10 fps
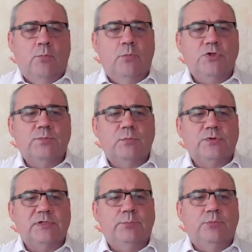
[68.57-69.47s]
much
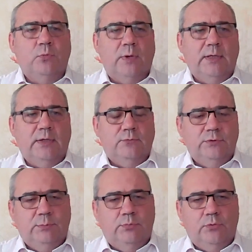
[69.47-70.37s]
more simple way
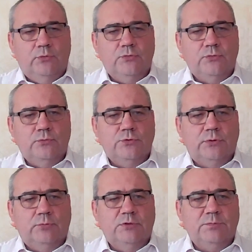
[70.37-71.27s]
to deploy the
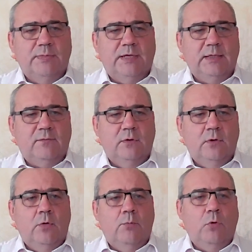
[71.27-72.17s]
solution, which make it
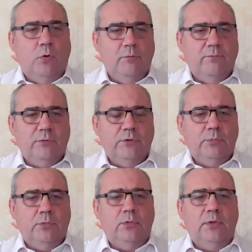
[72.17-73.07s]
more
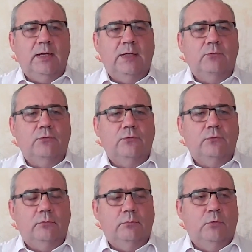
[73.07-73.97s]
affordable and
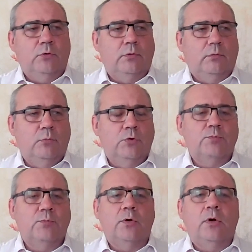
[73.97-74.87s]
also much
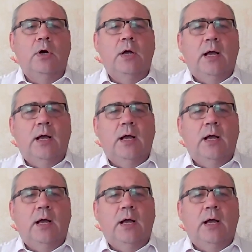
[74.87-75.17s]
more,